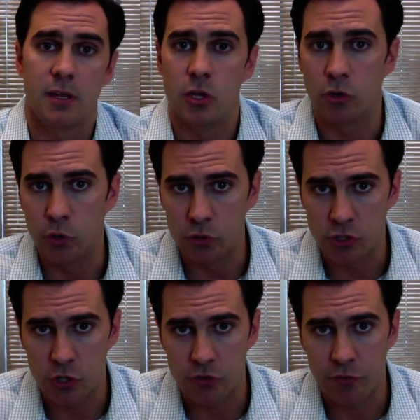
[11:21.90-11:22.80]
You can do a
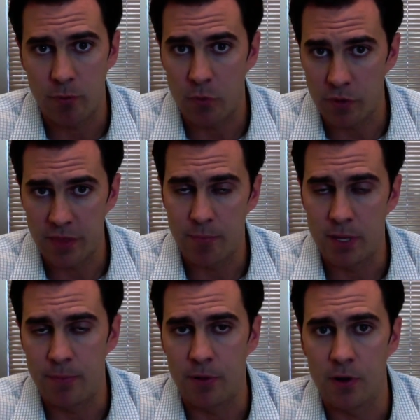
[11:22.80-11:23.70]
search for me with that
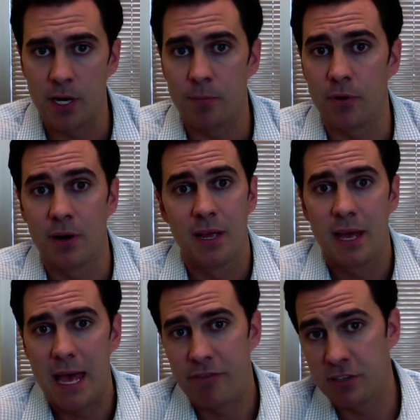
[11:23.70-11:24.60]
BPR number.
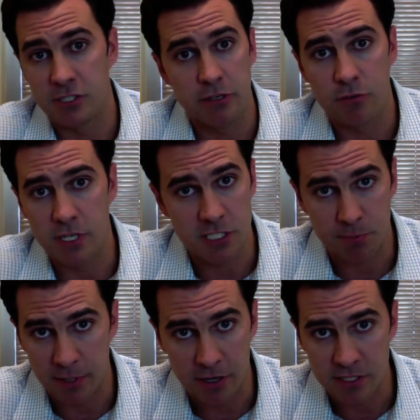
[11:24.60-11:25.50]
I've had 0
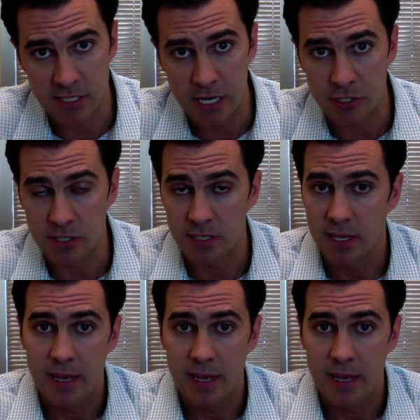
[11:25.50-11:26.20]
disciplinary sanctions.